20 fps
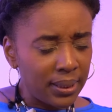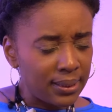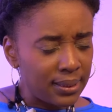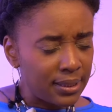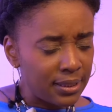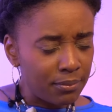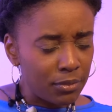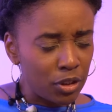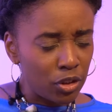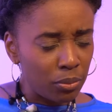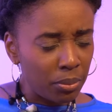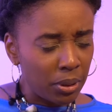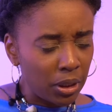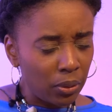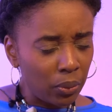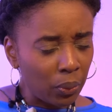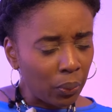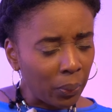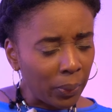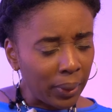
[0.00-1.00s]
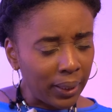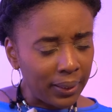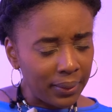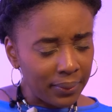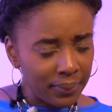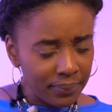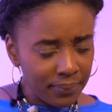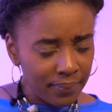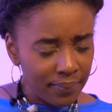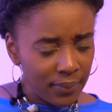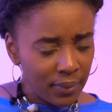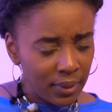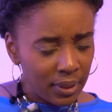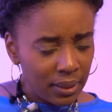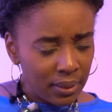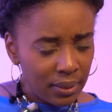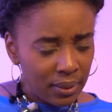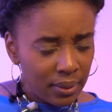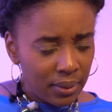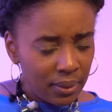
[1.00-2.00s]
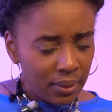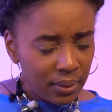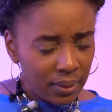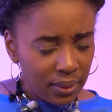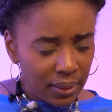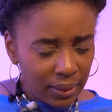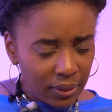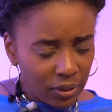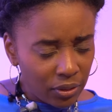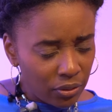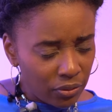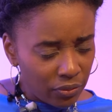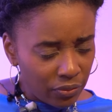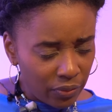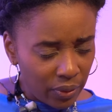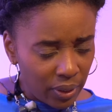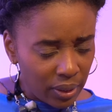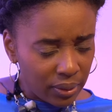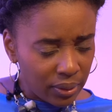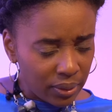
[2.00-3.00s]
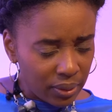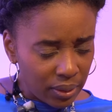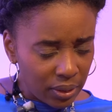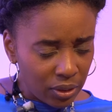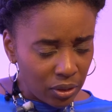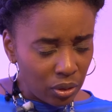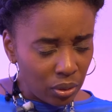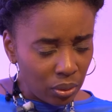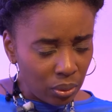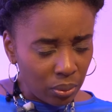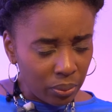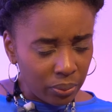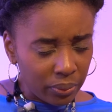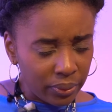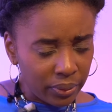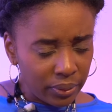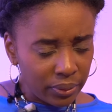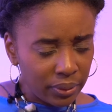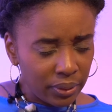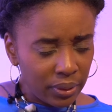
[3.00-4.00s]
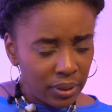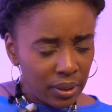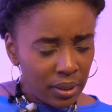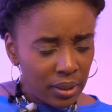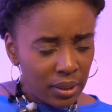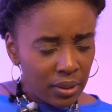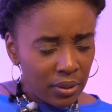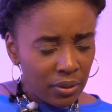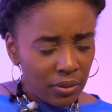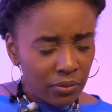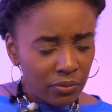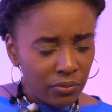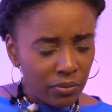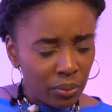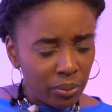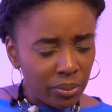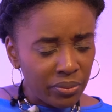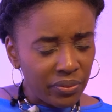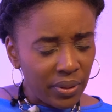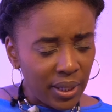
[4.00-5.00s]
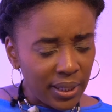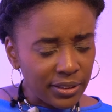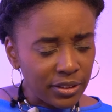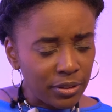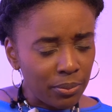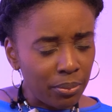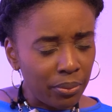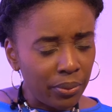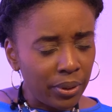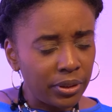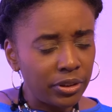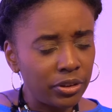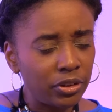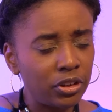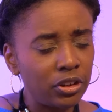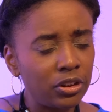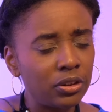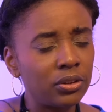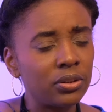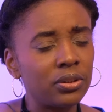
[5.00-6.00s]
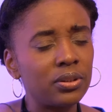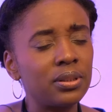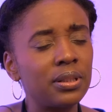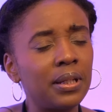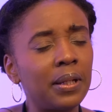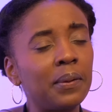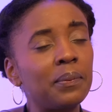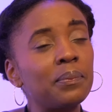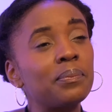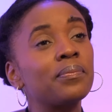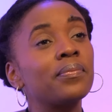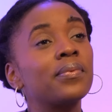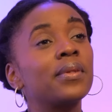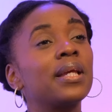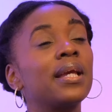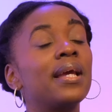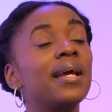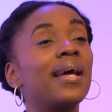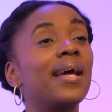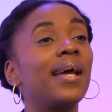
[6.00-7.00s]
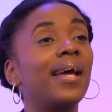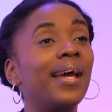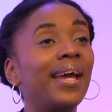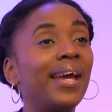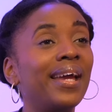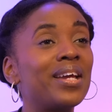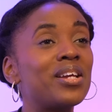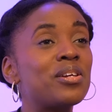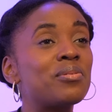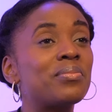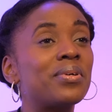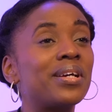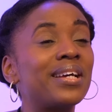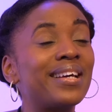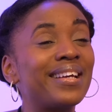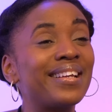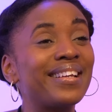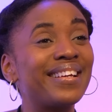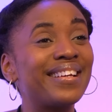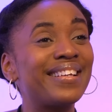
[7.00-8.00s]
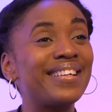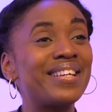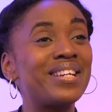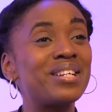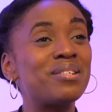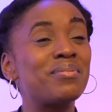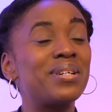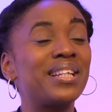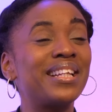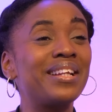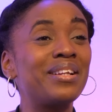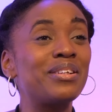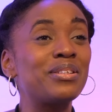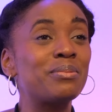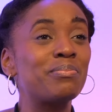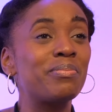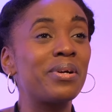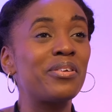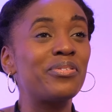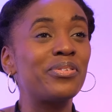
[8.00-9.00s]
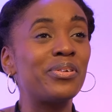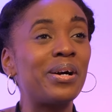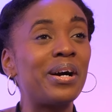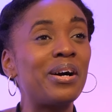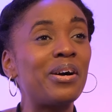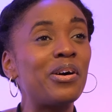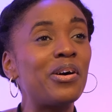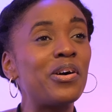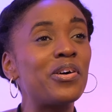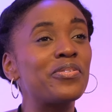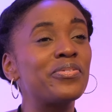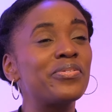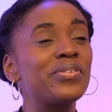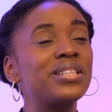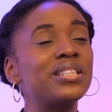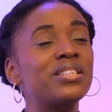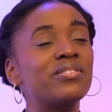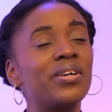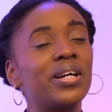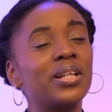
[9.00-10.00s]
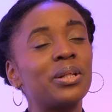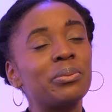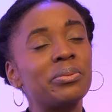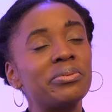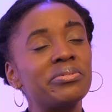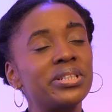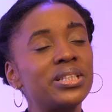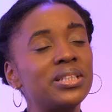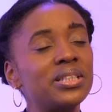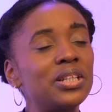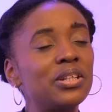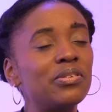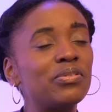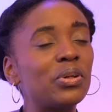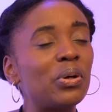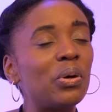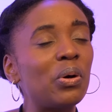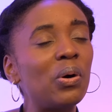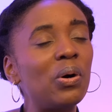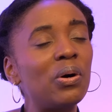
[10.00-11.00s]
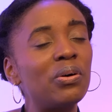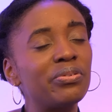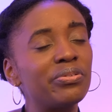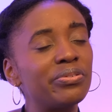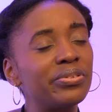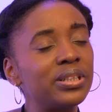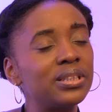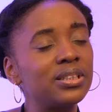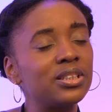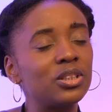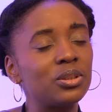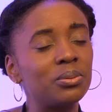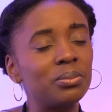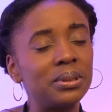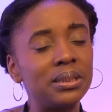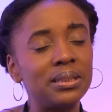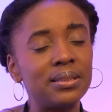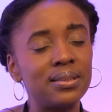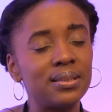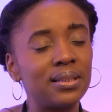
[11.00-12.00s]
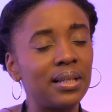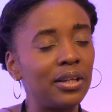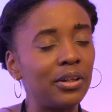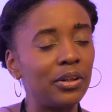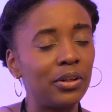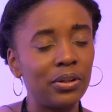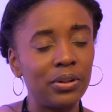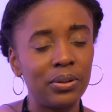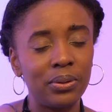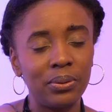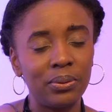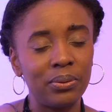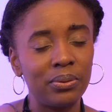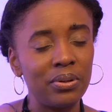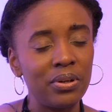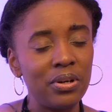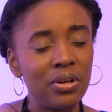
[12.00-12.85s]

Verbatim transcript: there seems to be no way. Thank you, Father. Thank you, Lord, for we've asked and prayed in Jesus' name. Amen and amen. Let us pray for our offerings. Father, we receive the offerings. We thank you.